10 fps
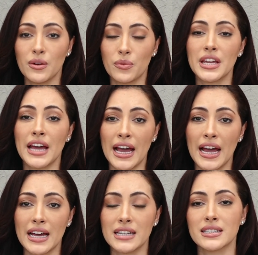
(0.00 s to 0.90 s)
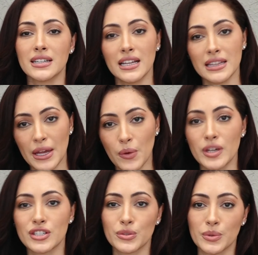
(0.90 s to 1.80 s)
we had a
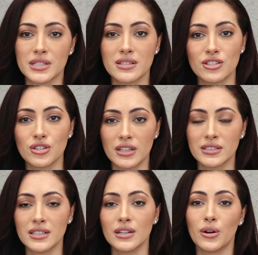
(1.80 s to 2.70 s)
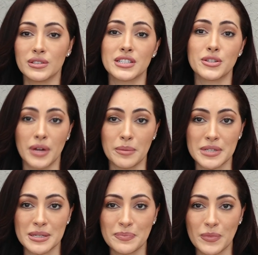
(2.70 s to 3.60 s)
language towards each other on the
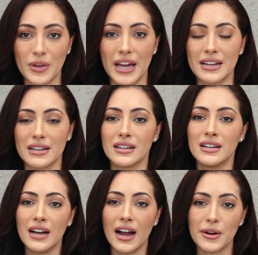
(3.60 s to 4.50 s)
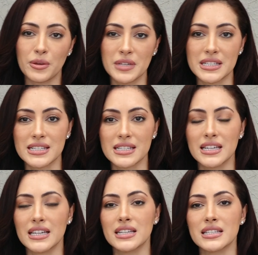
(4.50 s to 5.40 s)
script. We had a uh, argument
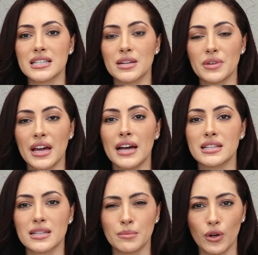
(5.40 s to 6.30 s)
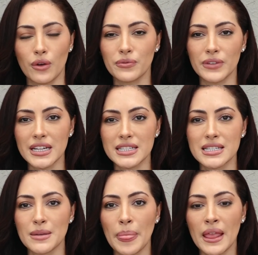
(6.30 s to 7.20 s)
scenes and we had some
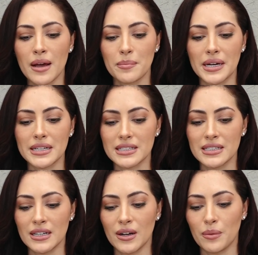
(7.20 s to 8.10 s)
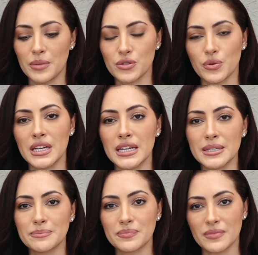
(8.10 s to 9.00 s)
conflicts, but between